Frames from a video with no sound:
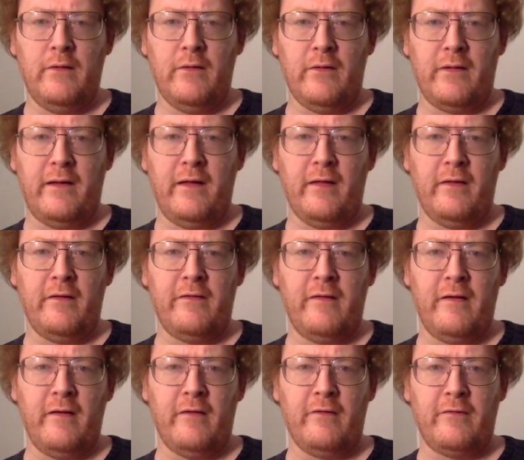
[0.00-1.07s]
your Achilles
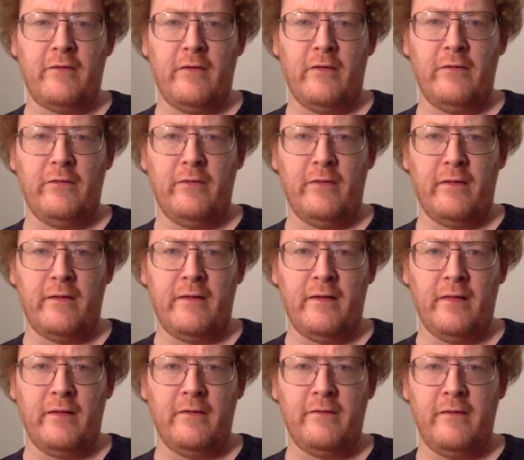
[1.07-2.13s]
heel is called your
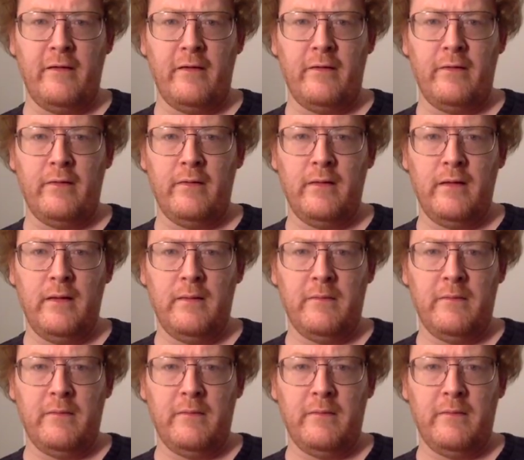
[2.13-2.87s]
Achilles heel.